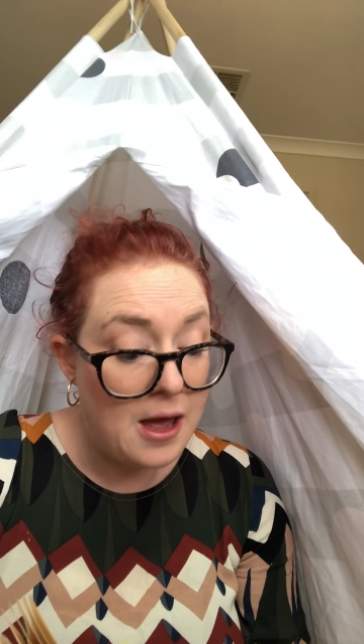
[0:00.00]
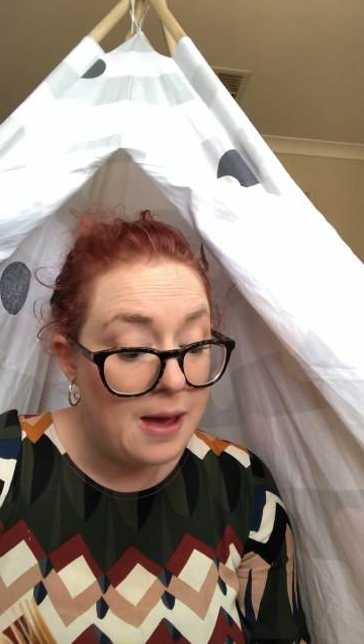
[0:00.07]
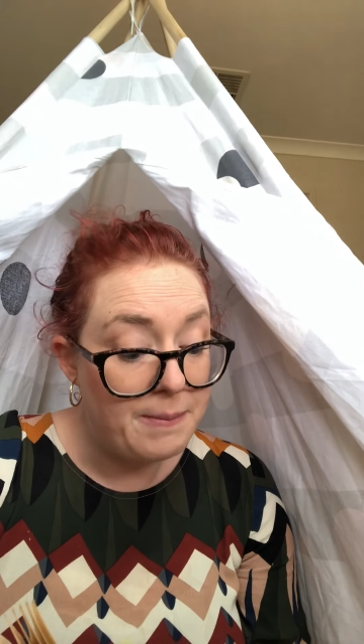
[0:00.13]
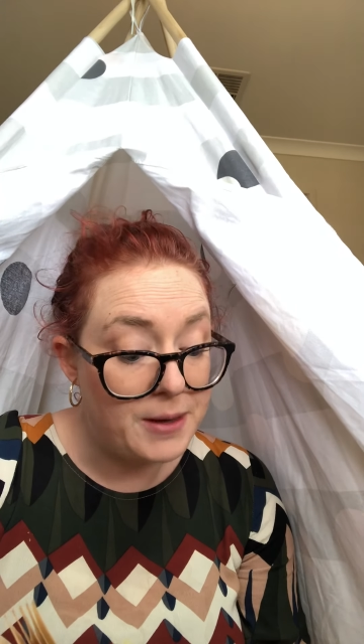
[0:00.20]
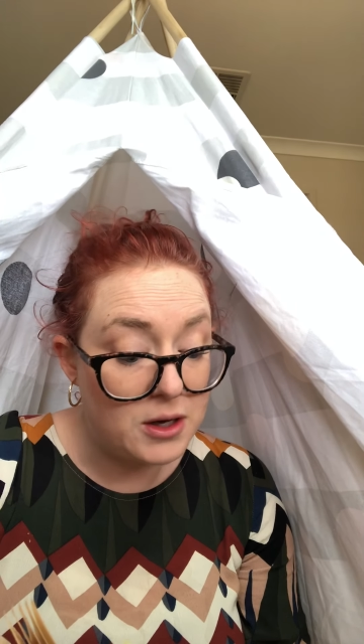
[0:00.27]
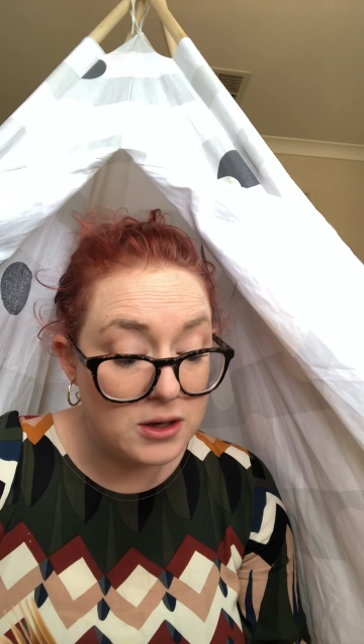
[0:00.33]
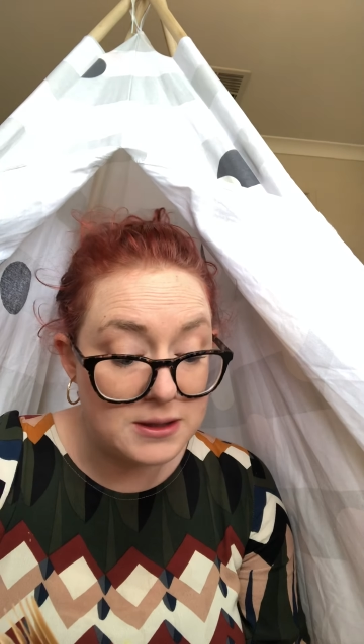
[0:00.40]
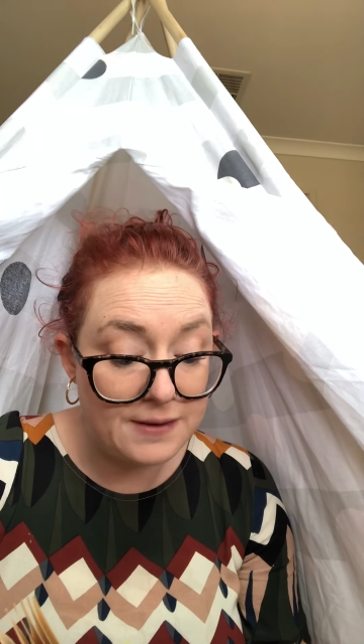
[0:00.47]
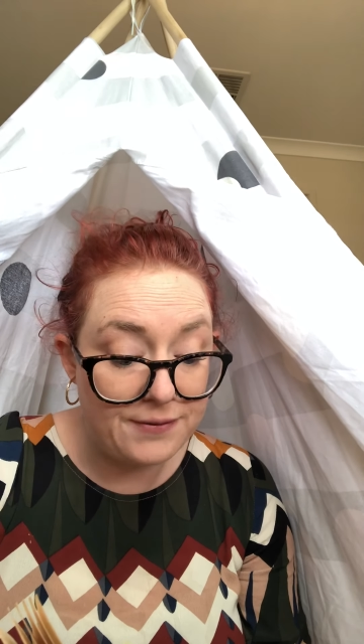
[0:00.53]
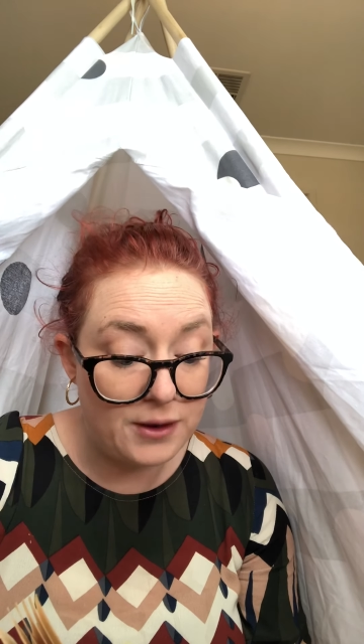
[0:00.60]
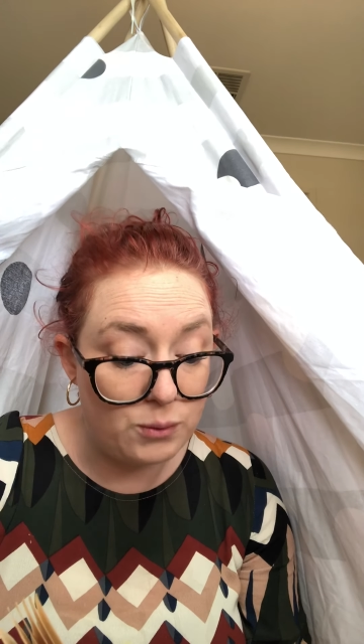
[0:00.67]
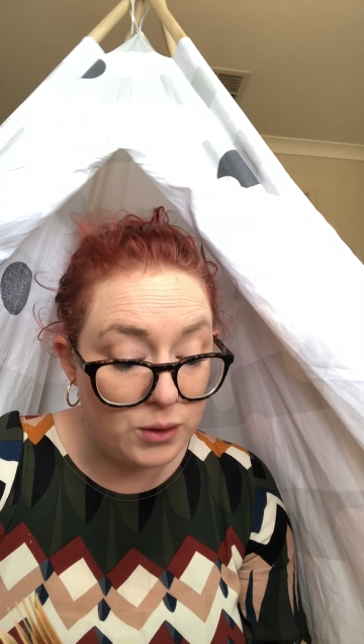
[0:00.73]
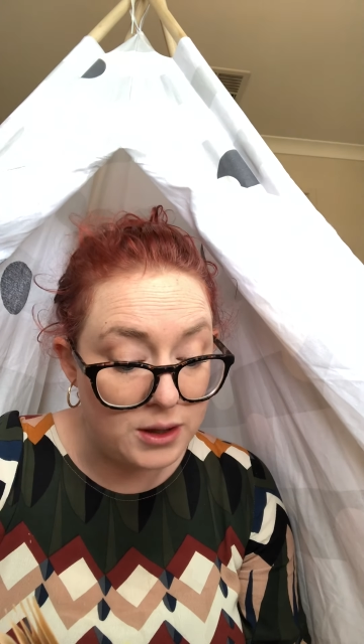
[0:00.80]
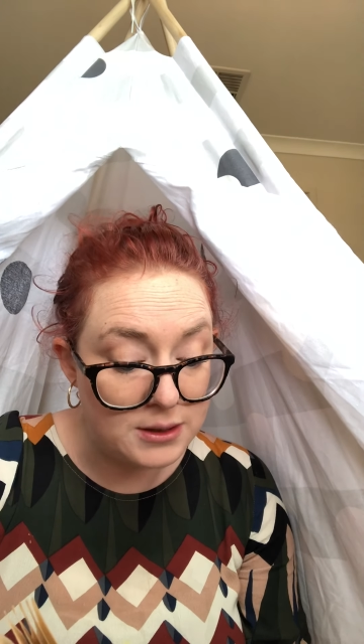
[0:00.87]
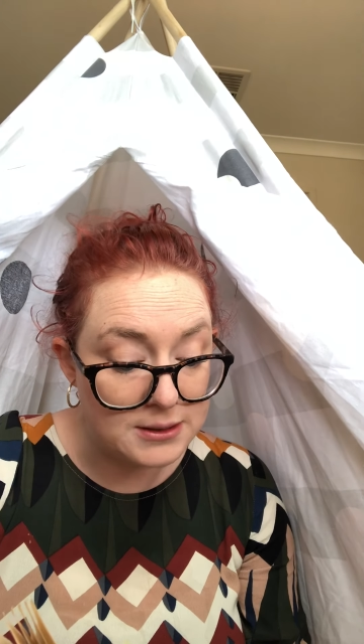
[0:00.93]
Because if he
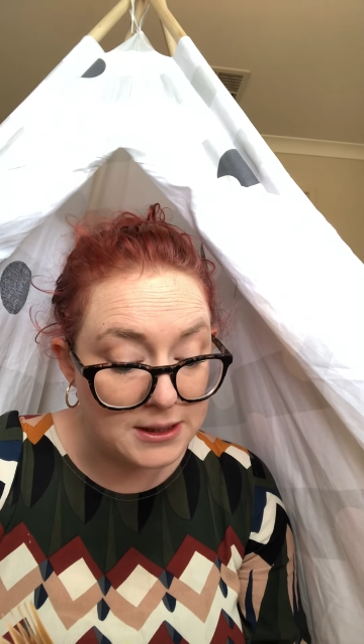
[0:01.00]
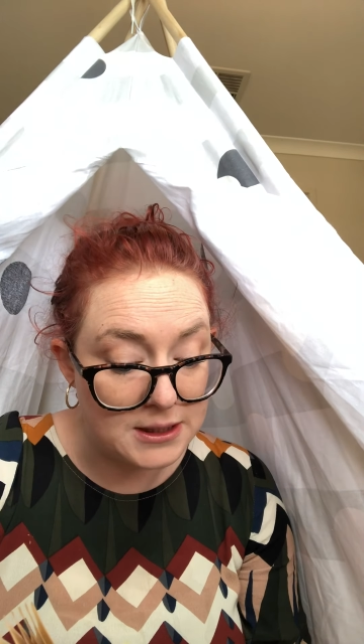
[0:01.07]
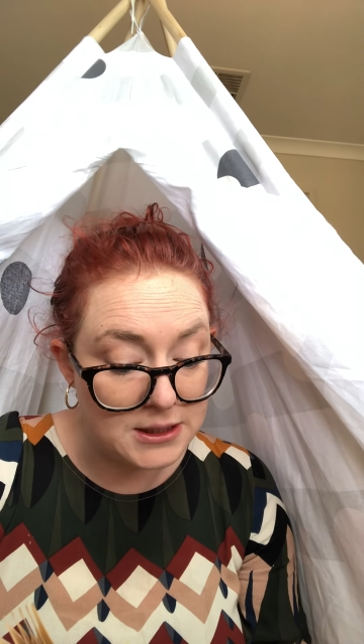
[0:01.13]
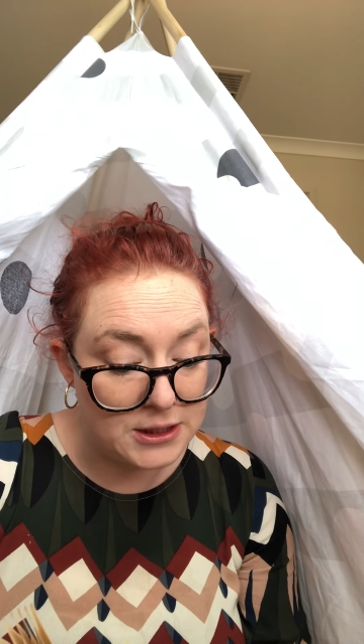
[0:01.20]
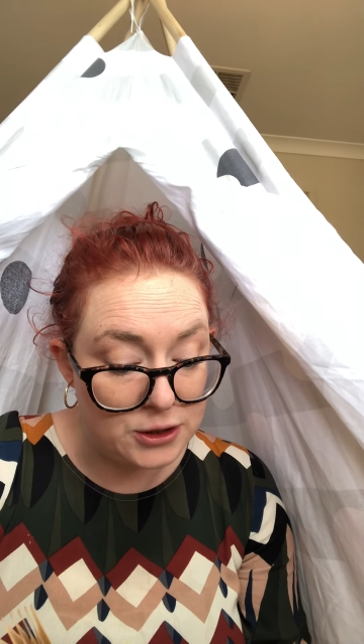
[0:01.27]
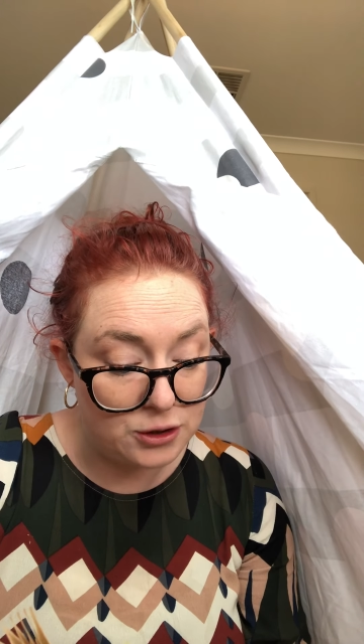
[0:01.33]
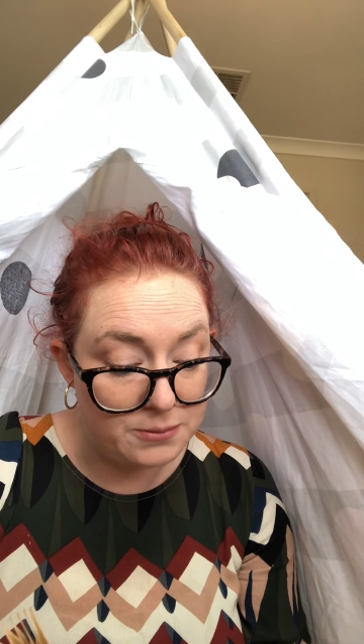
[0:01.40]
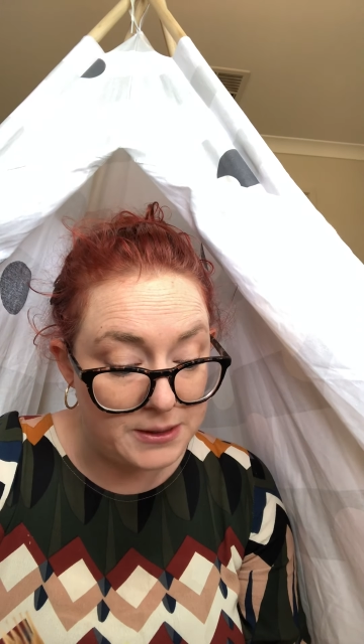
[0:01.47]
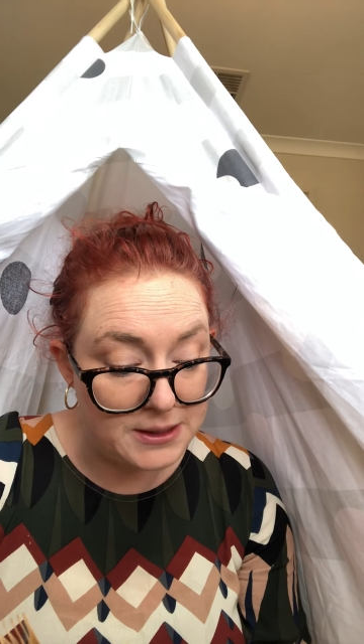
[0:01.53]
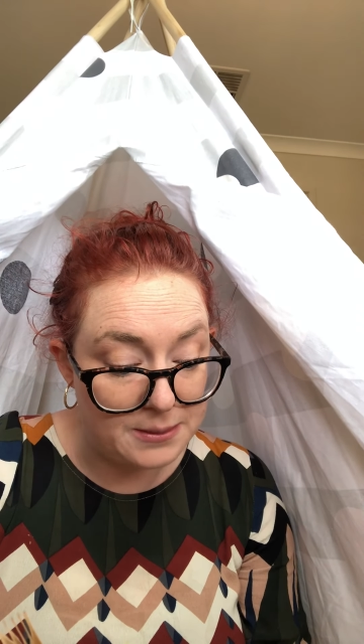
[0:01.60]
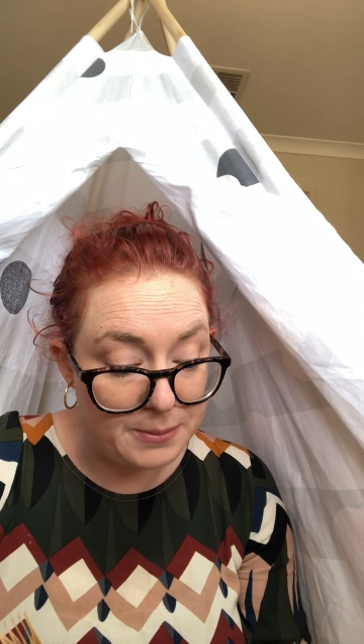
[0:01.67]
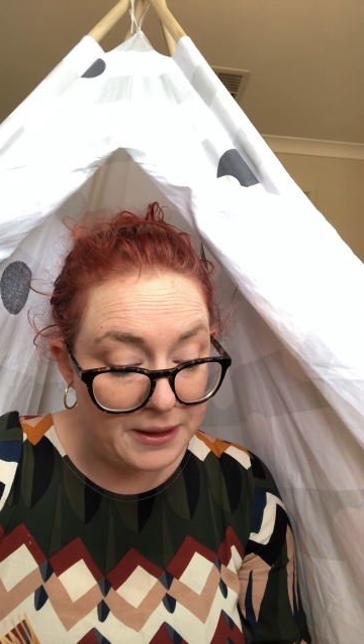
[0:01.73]
was, continued Mr.